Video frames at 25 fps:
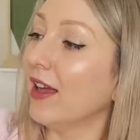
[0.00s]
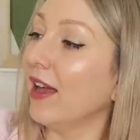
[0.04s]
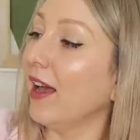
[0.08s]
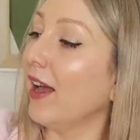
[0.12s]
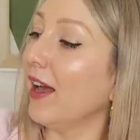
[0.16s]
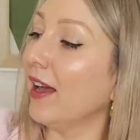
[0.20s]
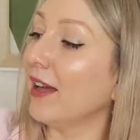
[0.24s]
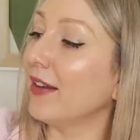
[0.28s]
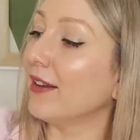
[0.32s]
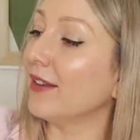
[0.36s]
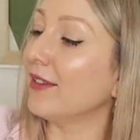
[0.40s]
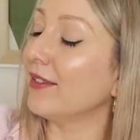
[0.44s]

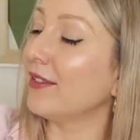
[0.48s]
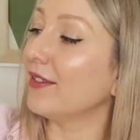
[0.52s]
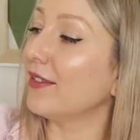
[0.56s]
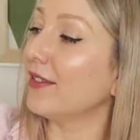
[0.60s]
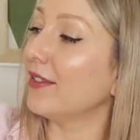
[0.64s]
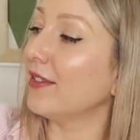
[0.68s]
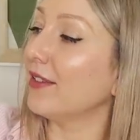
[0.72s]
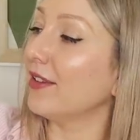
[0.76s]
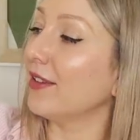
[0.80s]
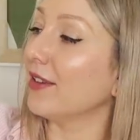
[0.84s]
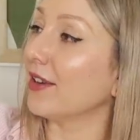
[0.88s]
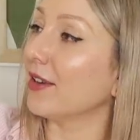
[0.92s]
And
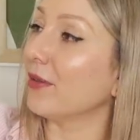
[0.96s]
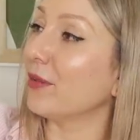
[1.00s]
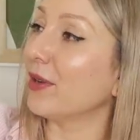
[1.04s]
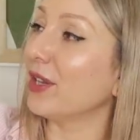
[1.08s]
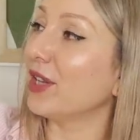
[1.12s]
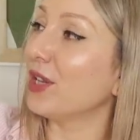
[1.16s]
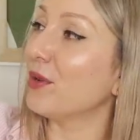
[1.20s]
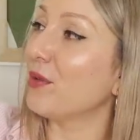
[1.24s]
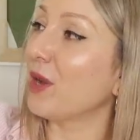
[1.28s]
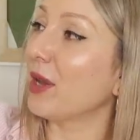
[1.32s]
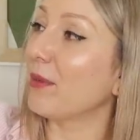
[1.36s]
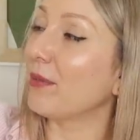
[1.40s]
you know, when
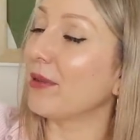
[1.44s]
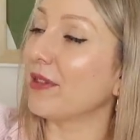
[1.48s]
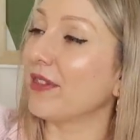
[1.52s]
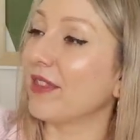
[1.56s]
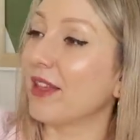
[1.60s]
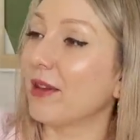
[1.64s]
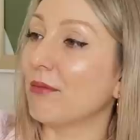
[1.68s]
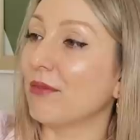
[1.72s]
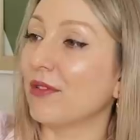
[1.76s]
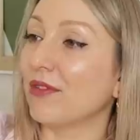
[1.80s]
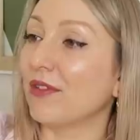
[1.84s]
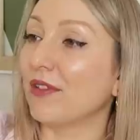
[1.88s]
you open
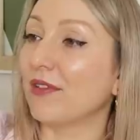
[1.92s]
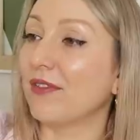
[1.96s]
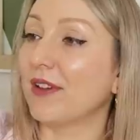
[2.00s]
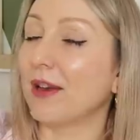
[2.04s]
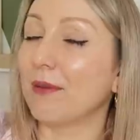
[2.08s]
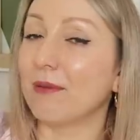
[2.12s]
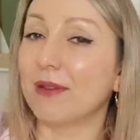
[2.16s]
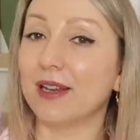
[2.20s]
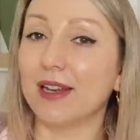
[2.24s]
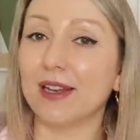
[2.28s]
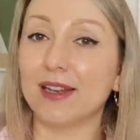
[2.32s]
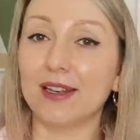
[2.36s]
them with the
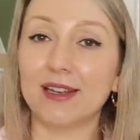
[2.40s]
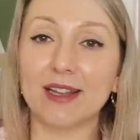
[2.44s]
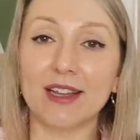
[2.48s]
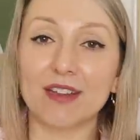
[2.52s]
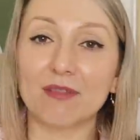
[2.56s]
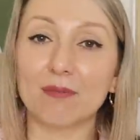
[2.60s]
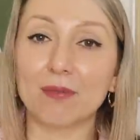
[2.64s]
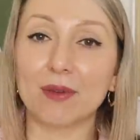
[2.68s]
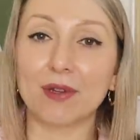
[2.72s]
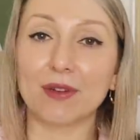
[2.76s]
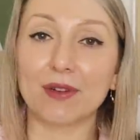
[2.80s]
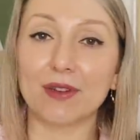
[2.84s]
family,
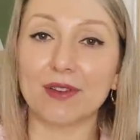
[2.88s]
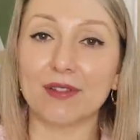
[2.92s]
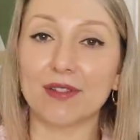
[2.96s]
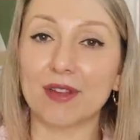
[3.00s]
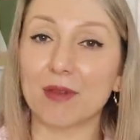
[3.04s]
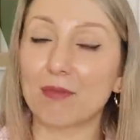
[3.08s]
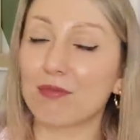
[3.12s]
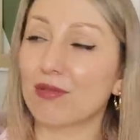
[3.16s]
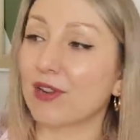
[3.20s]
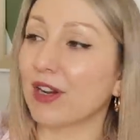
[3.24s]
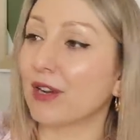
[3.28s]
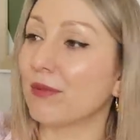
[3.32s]
let's be honest, they're
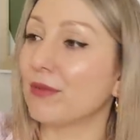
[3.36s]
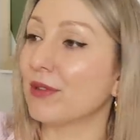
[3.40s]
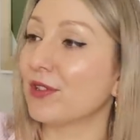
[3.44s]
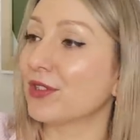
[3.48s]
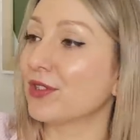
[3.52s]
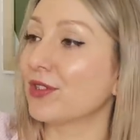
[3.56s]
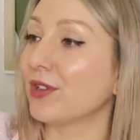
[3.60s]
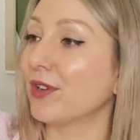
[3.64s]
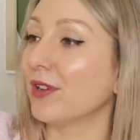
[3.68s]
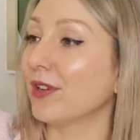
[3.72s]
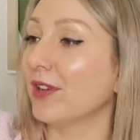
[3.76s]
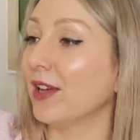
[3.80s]
pretty
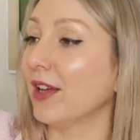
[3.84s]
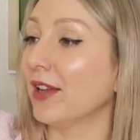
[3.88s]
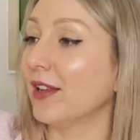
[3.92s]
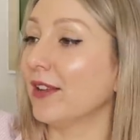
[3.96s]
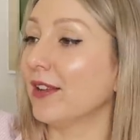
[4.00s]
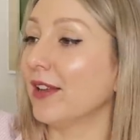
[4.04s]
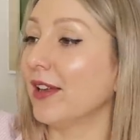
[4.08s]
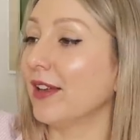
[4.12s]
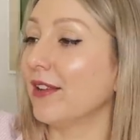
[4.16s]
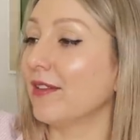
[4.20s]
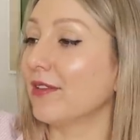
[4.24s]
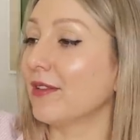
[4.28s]
much gone,
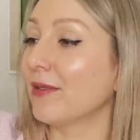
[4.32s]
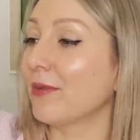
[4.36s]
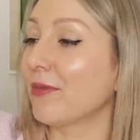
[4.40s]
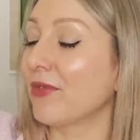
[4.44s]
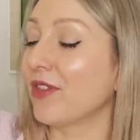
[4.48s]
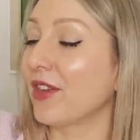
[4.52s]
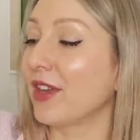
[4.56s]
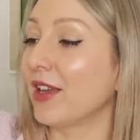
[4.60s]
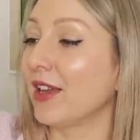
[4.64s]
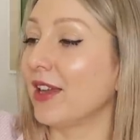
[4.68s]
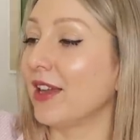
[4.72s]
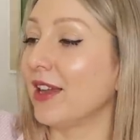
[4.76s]
aren't they? So I'm
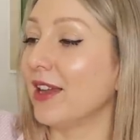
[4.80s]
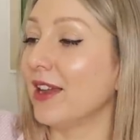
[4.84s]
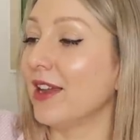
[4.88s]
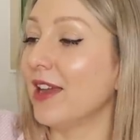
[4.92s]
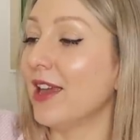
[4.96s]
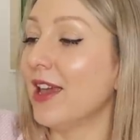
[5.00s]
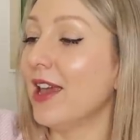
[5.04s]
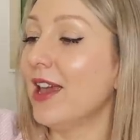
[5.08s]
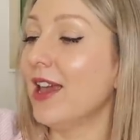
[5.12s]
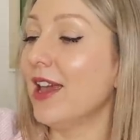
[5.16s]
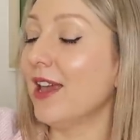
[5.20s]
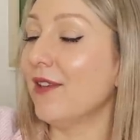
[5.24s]
thinking,
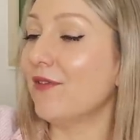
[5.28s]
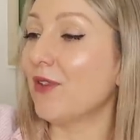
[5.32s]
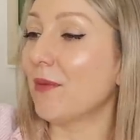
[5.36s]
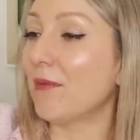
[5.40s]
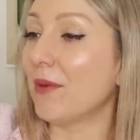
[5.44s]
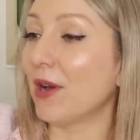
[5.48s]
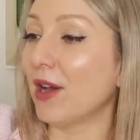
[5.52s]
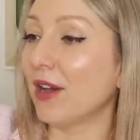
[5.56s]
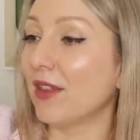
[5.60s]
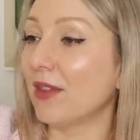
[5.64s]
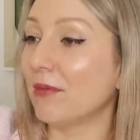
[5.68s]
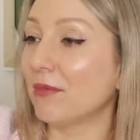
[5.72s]
if I
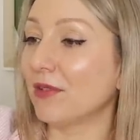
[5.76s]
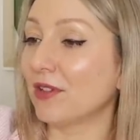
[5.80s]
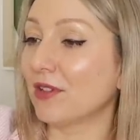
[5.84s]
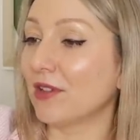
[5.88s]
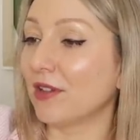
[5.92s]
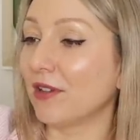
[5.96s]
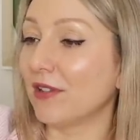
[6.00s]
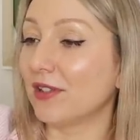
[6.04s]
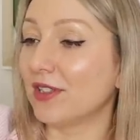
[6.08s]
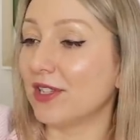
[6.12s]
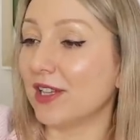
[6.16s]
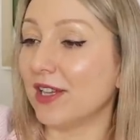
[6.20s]
buy them as
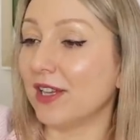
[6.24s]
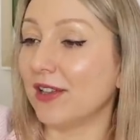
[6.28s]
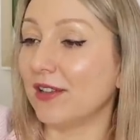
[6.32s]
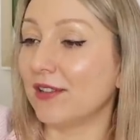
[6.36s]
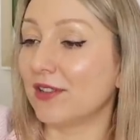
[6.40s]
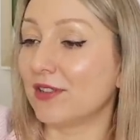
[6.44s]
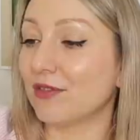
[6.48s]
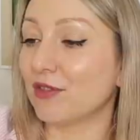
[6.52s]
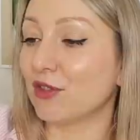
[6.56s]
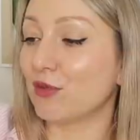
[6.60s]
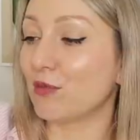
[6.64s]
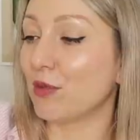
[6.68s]
close to
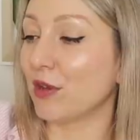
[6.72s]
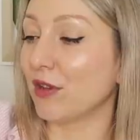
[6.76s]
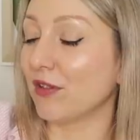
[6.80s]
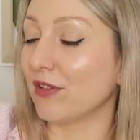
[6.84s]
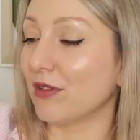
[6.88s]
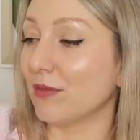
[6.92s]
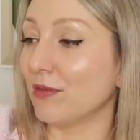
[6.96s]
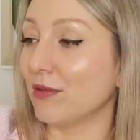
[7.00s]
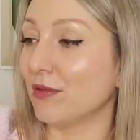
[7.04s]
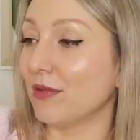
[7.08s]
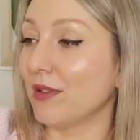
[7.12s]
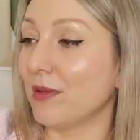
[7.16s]
Easter as
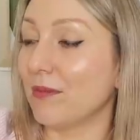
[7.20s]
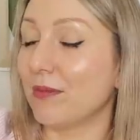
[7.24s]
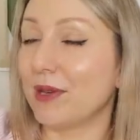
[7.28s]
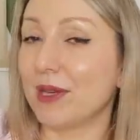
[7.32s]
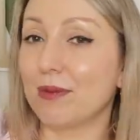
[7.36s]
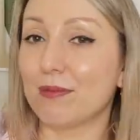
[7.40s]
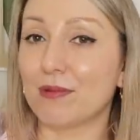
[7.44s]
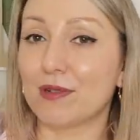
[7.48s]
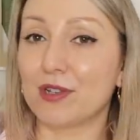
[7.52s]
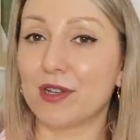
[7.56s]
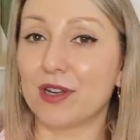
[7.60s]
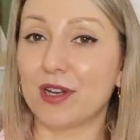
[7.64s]
possible, then
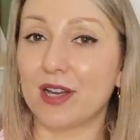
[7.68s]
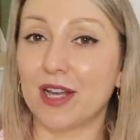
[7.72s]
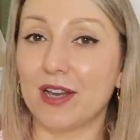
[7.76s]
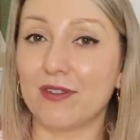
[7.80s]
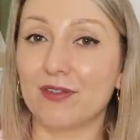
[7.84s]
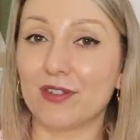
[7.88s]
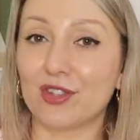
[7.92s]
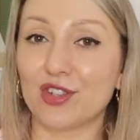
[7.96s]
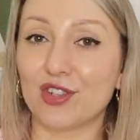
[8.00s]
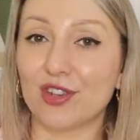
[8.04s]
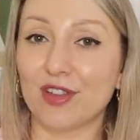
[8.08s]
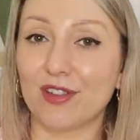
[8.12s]
people don't have
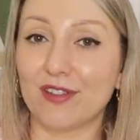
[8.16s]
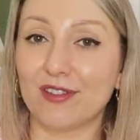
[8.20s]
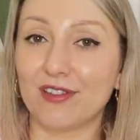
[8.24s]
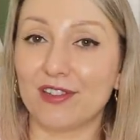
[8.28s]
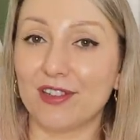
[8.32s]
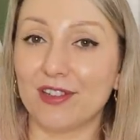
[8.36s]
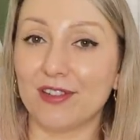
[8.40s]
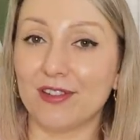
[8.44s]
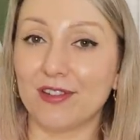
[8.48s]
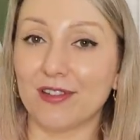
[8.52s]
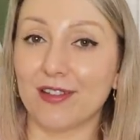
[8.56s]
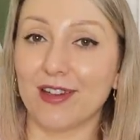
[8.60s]
a chance
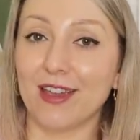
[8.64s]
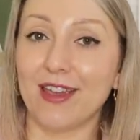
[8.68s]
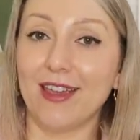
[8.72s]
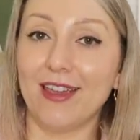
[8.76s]
to